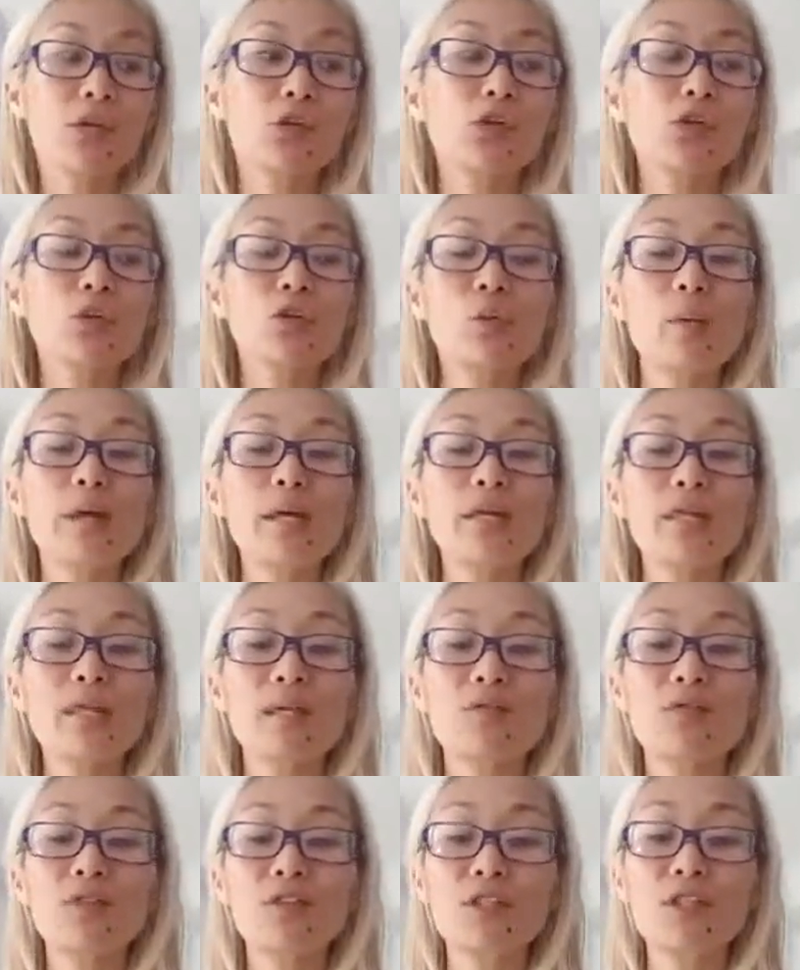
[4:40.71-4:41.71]
You want to
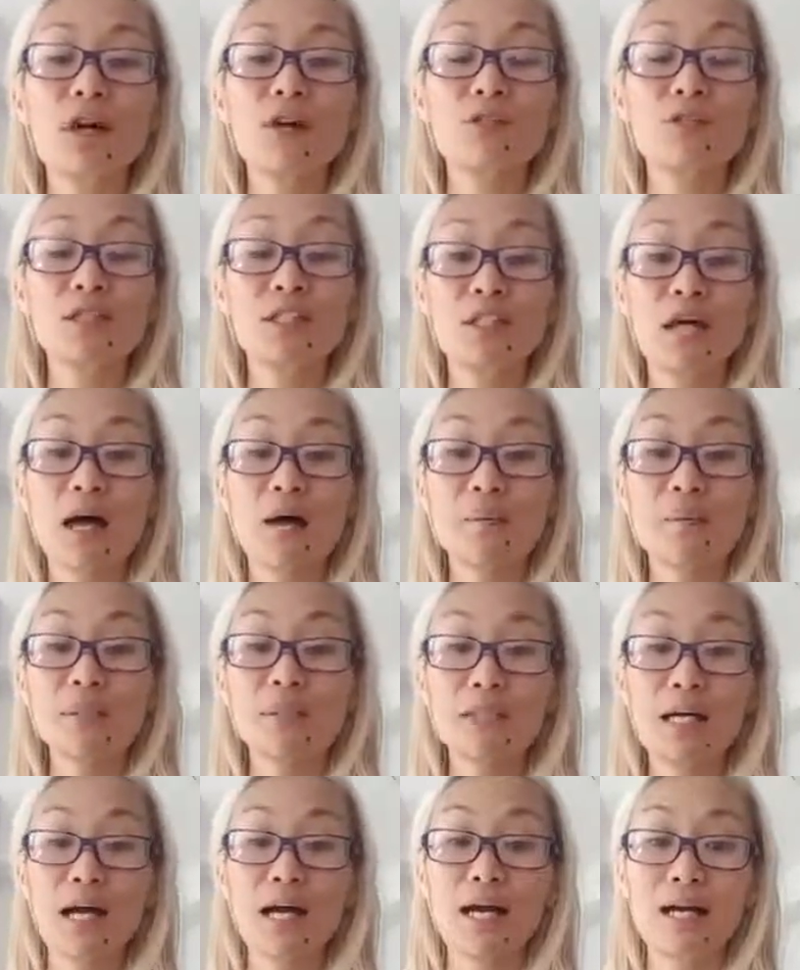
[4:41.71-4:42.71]
give yourself
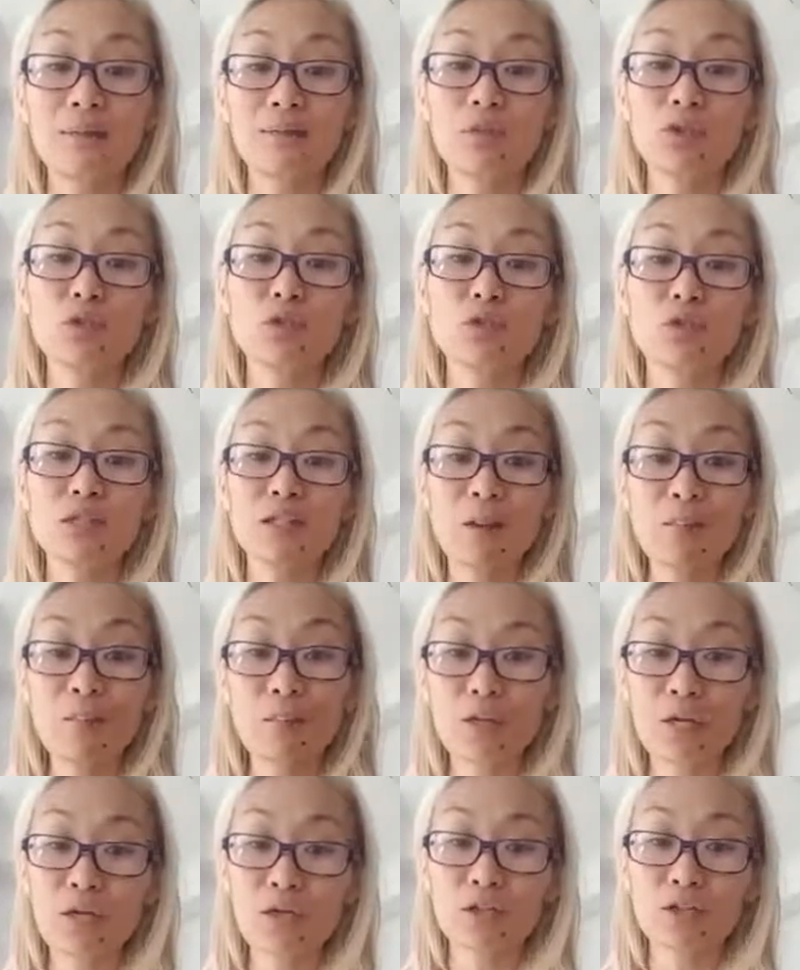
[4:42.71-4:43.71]
some time that you
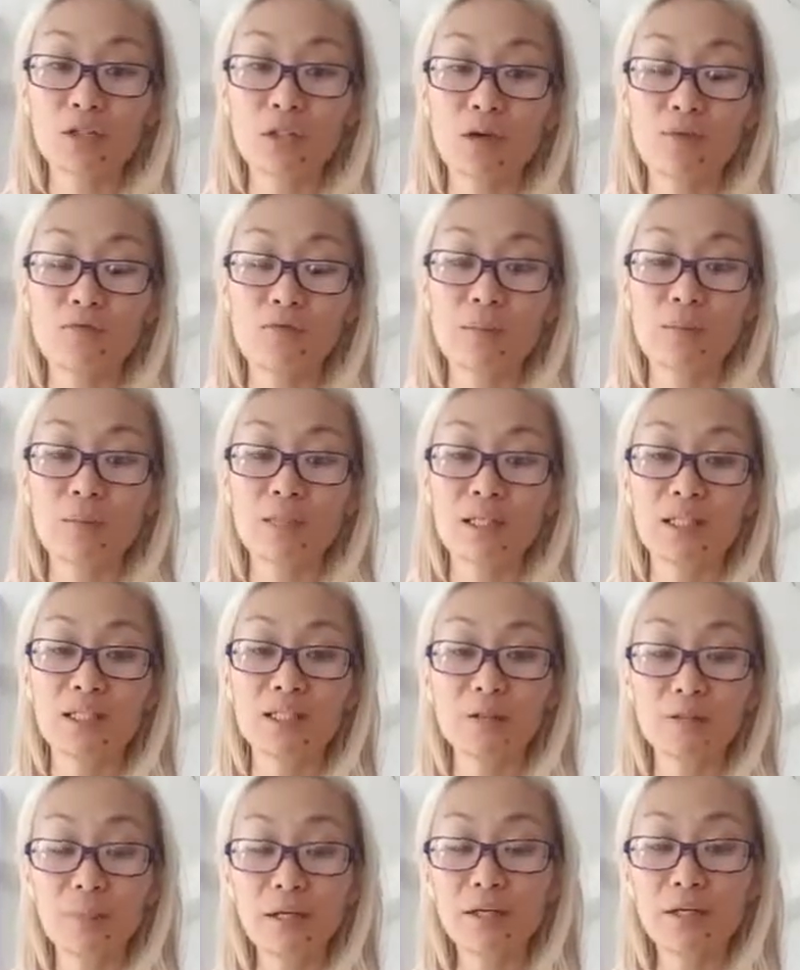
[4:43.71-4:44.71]
separate yourself from the
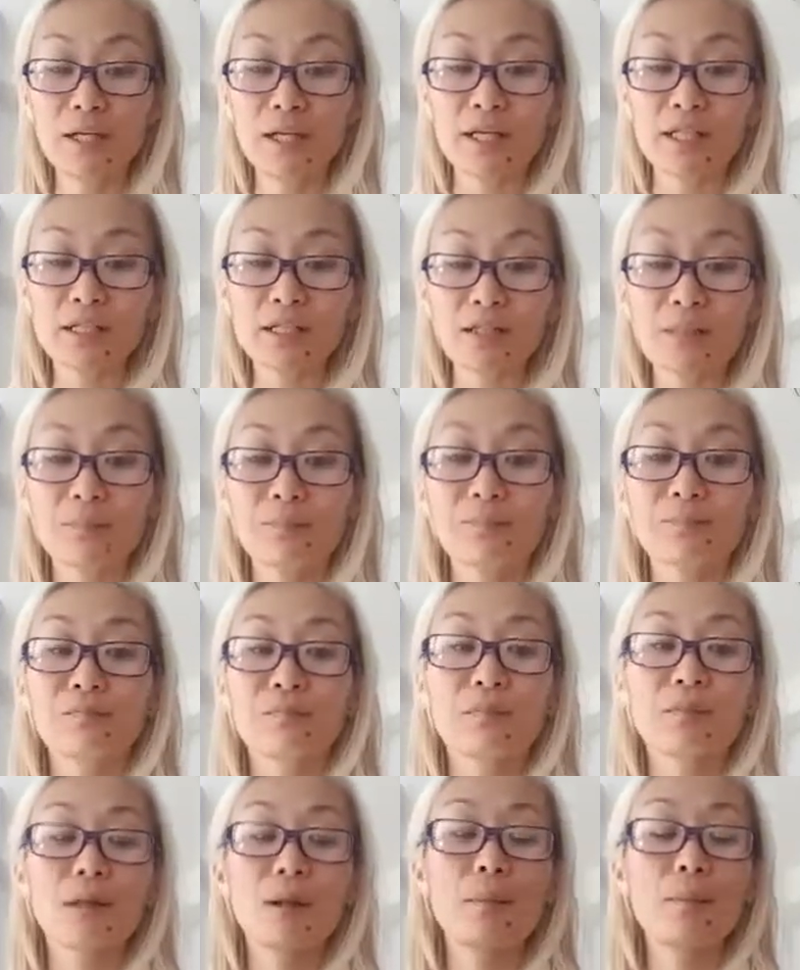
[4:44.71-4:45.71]
experience,
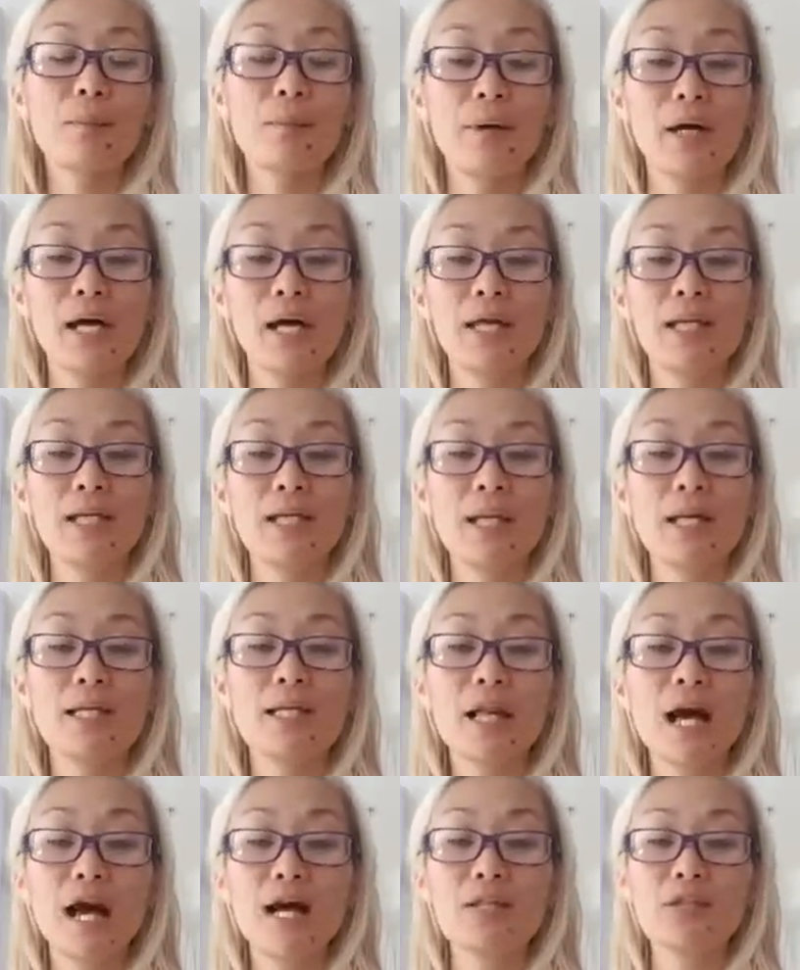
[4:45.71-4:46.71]
but
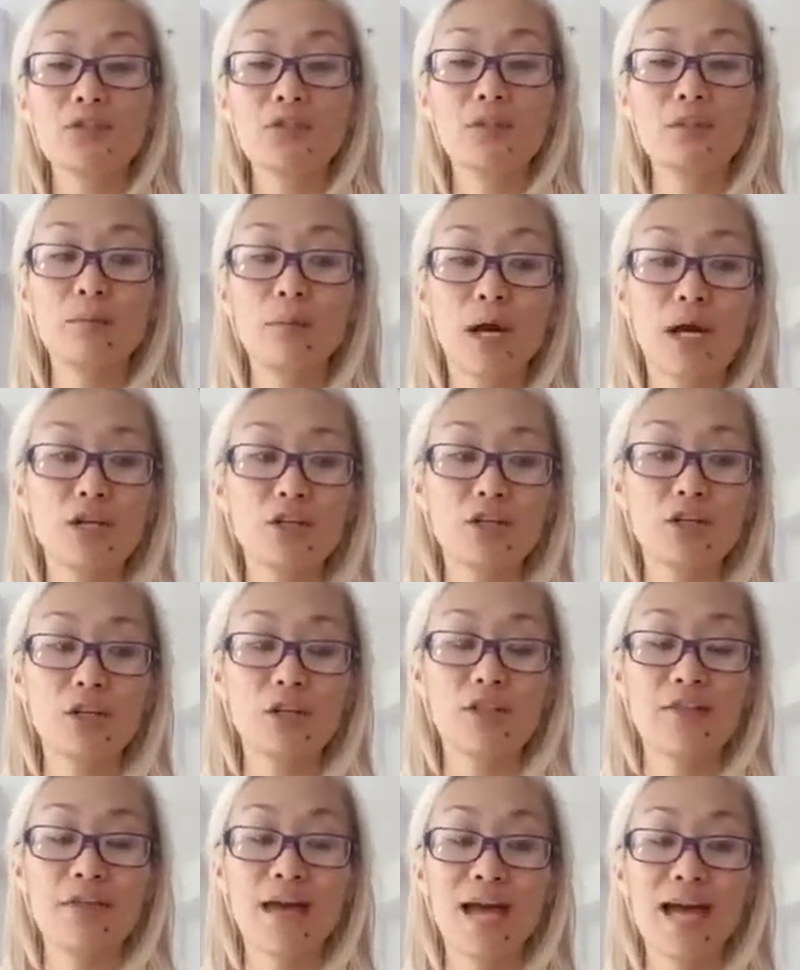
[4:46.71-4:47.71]
not so much
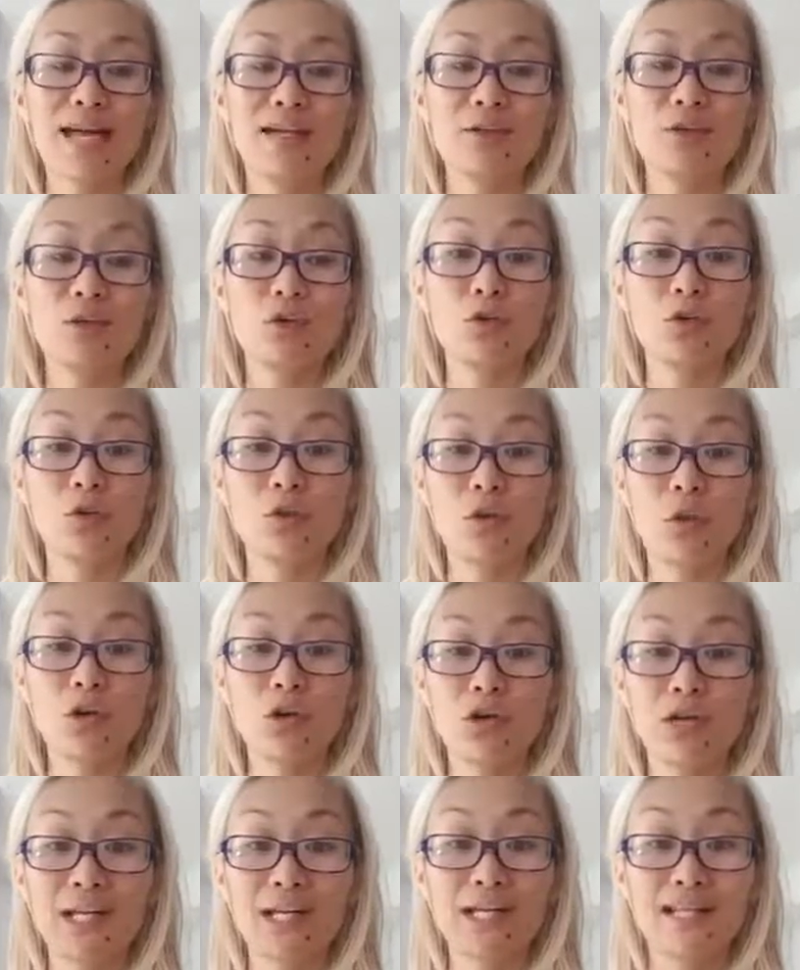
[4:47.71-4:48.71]
that you're no
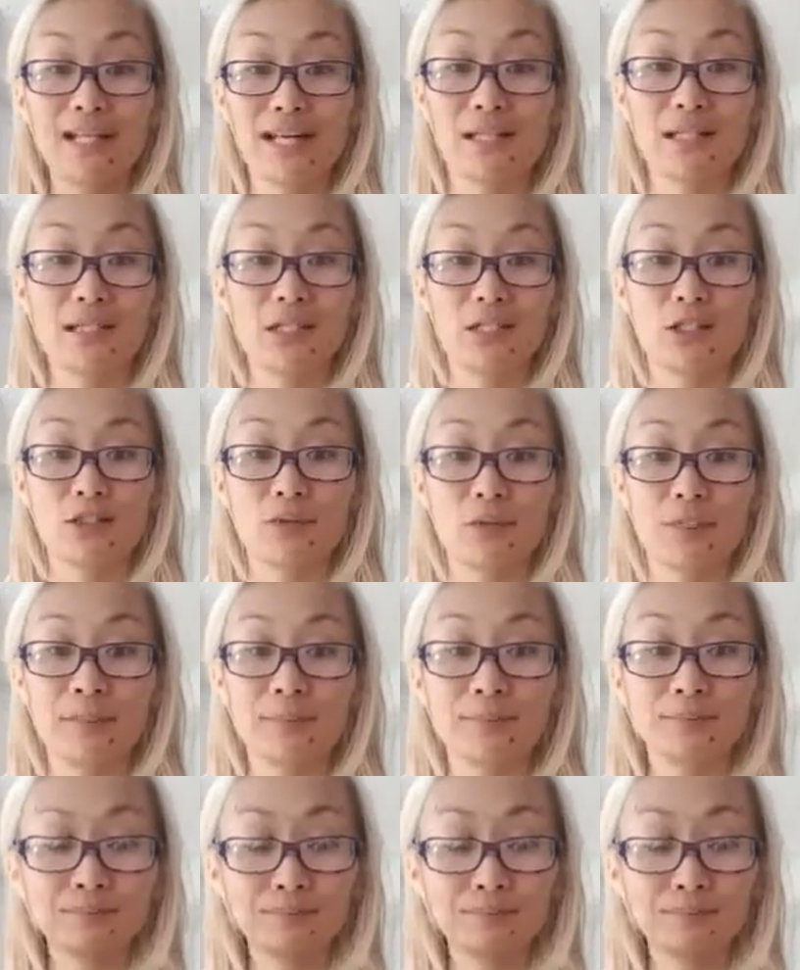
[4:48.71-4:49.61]
longer connected to it.